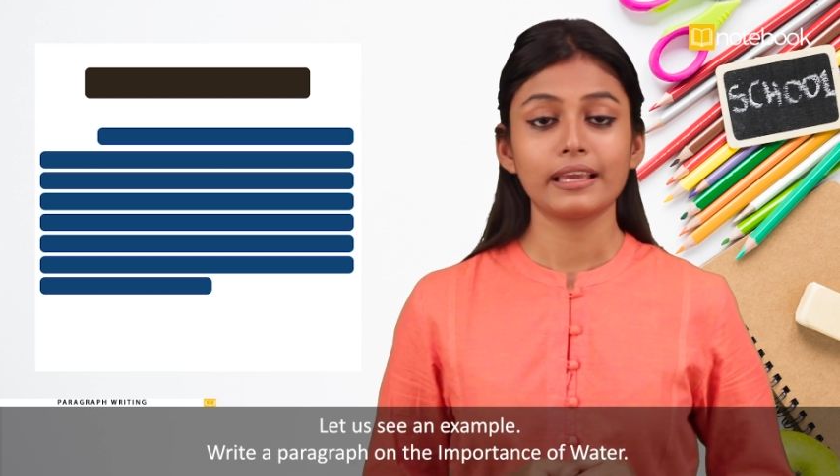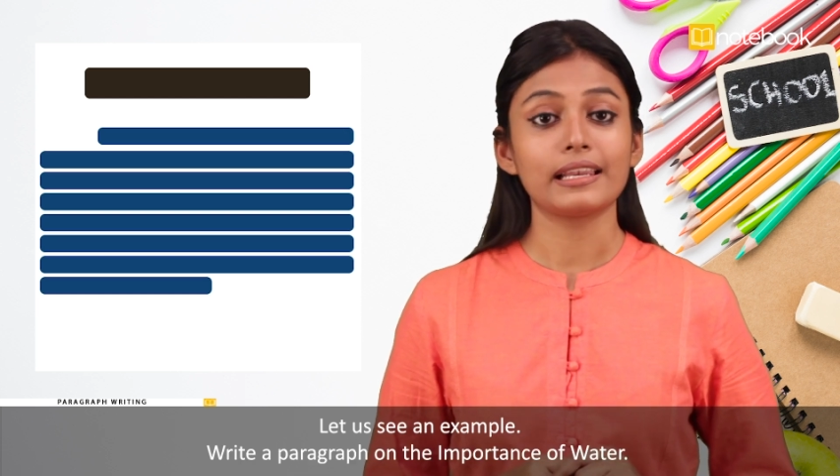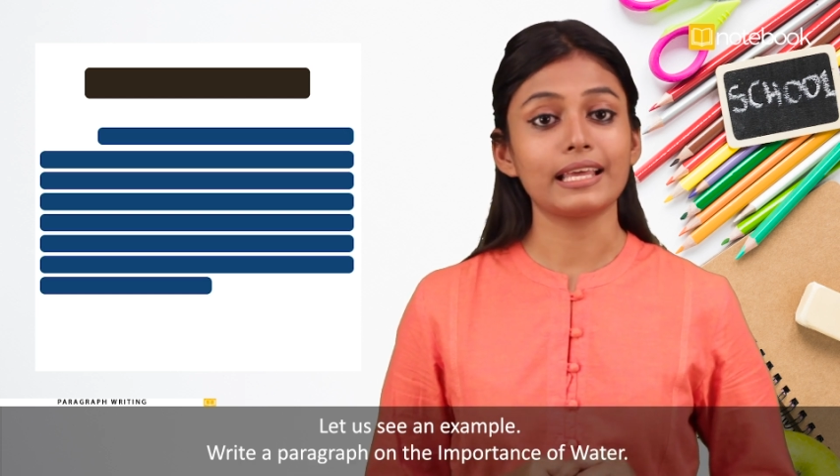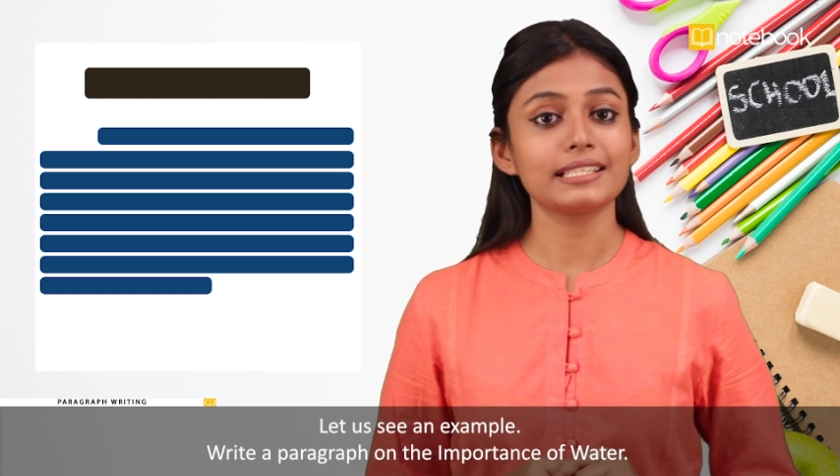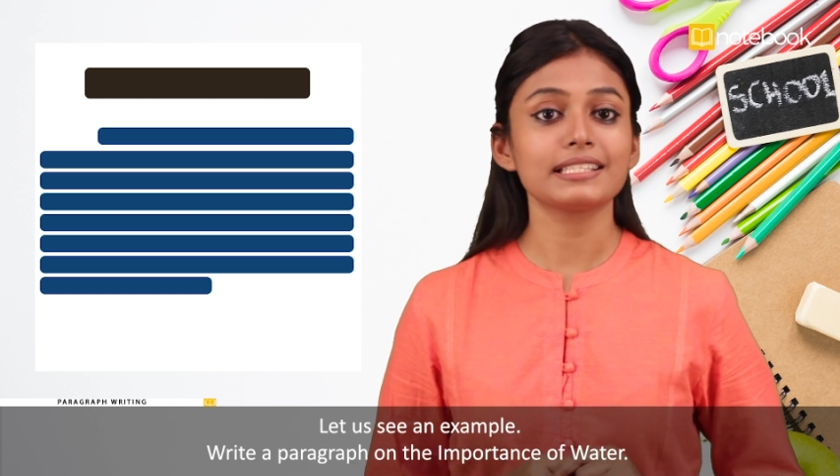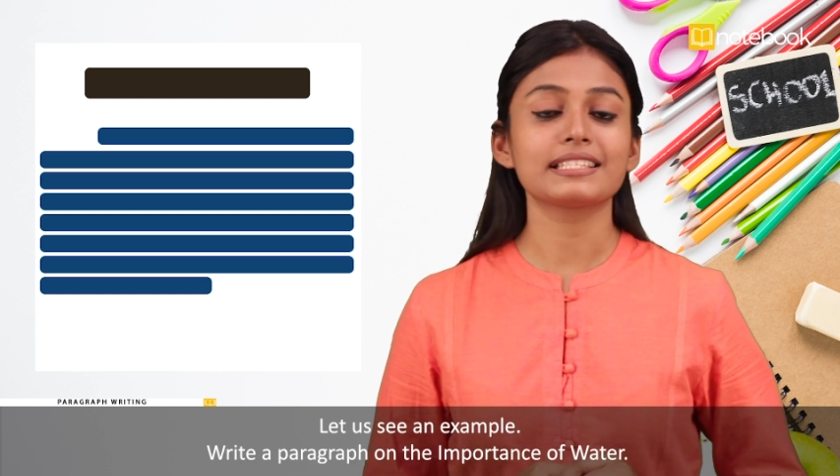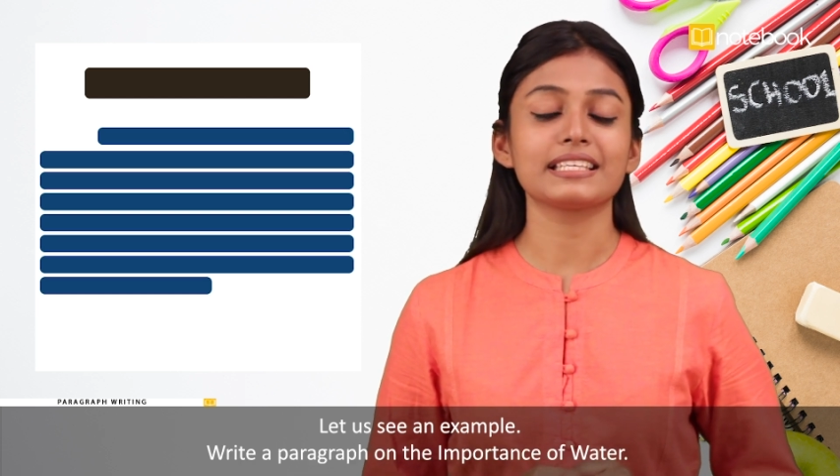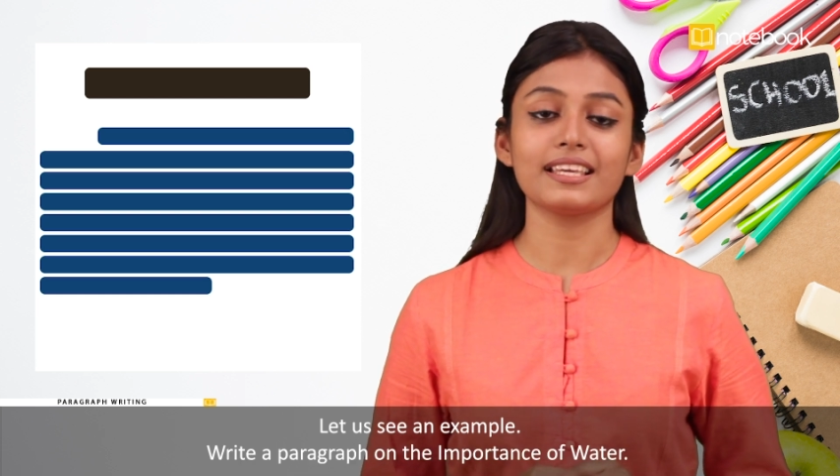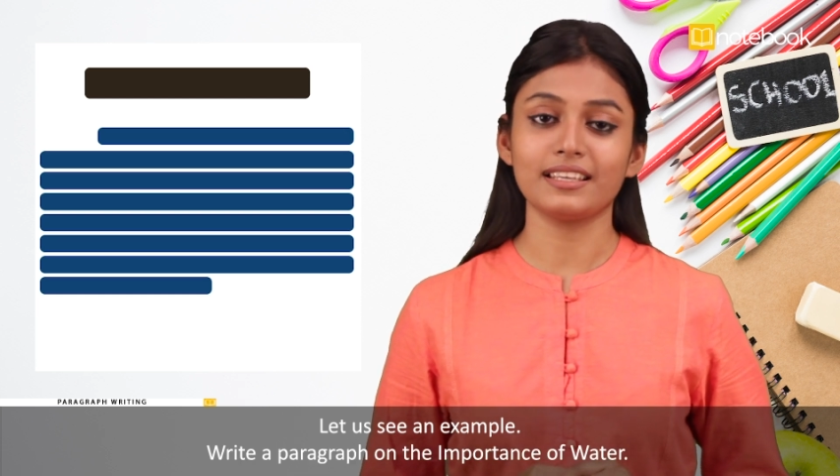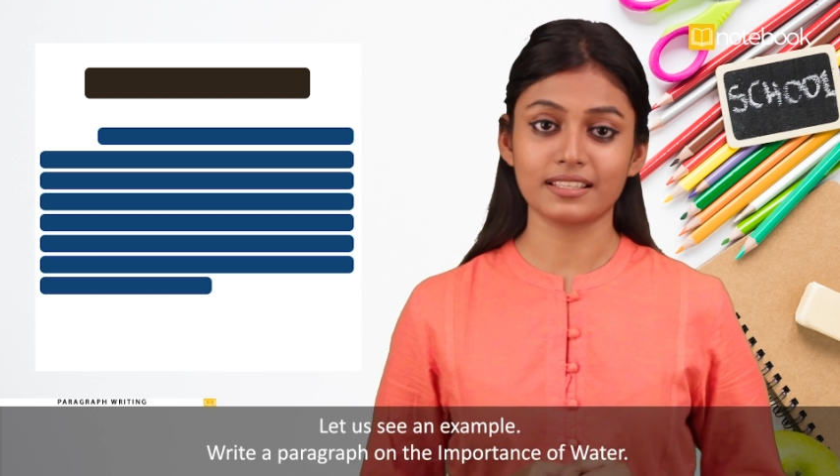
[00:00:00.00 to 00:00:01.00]
Let us
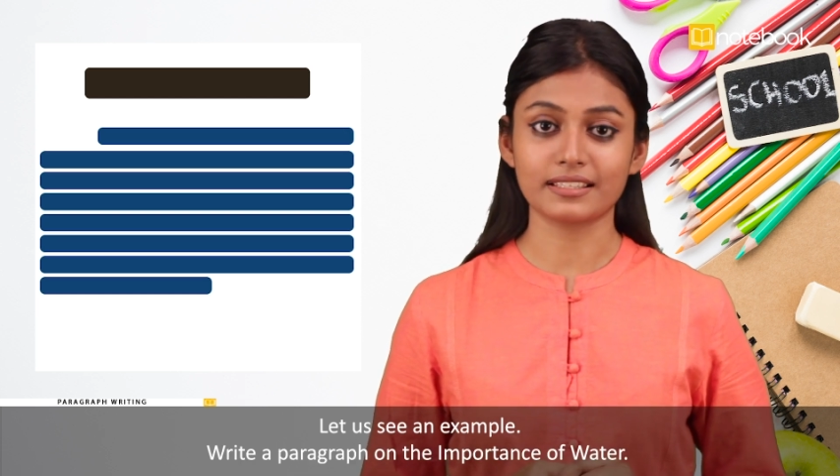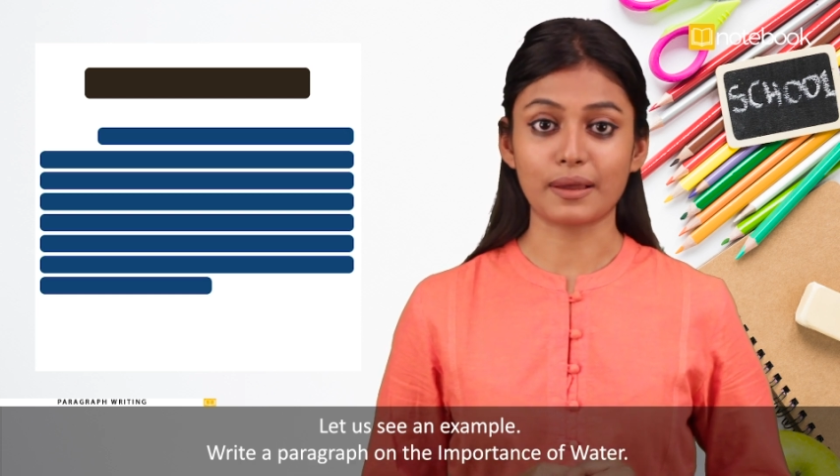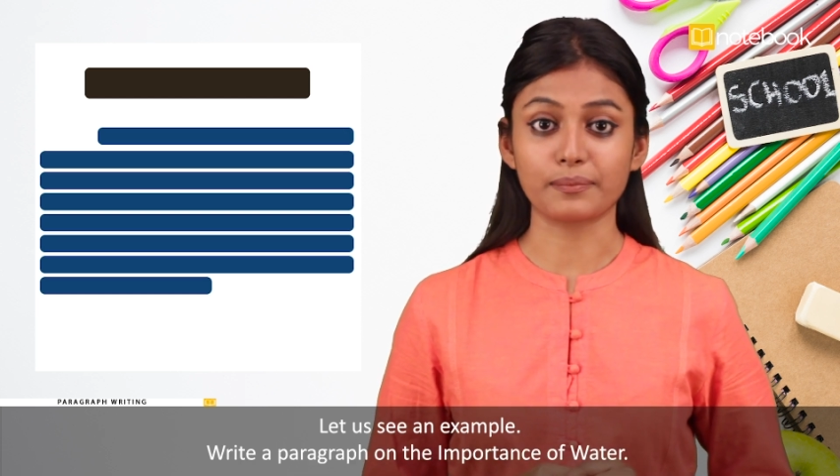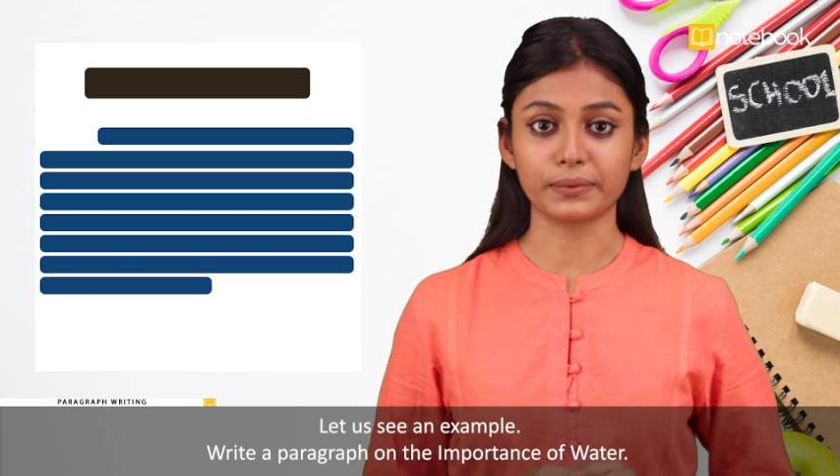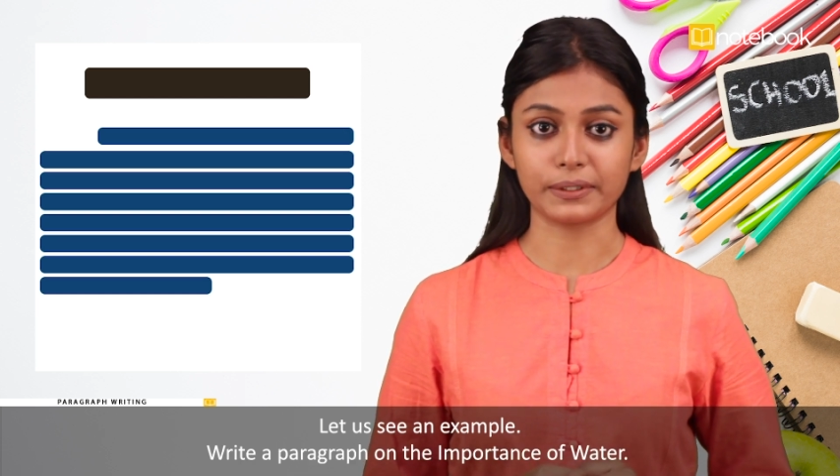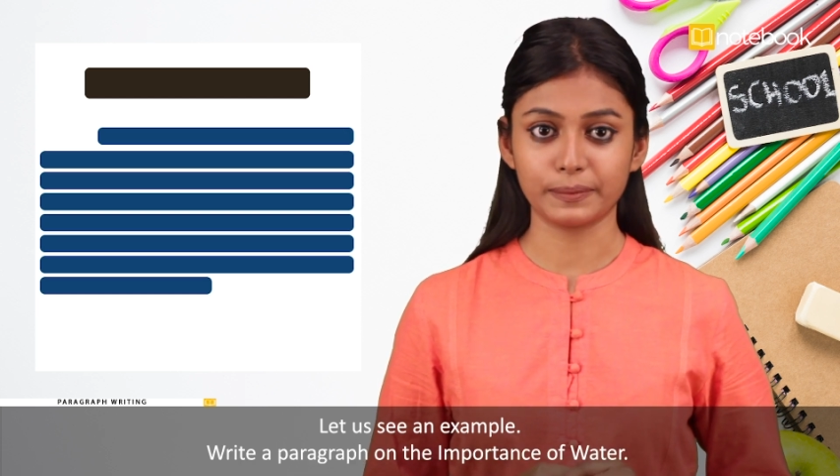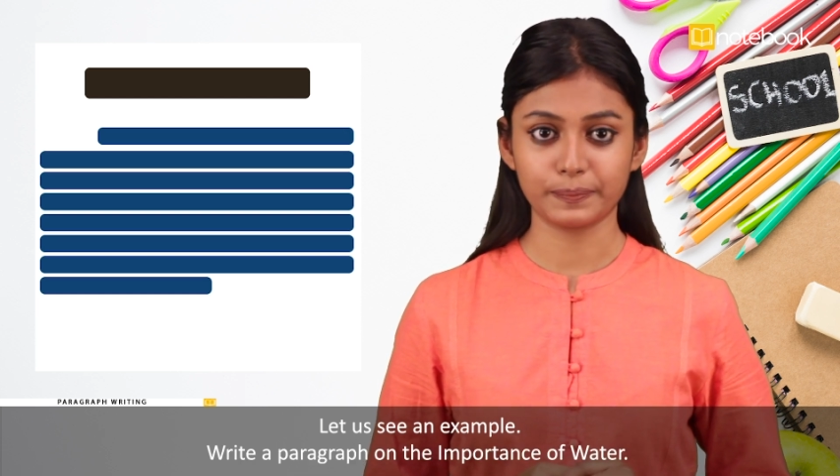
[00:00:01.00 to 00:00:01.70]
see an example.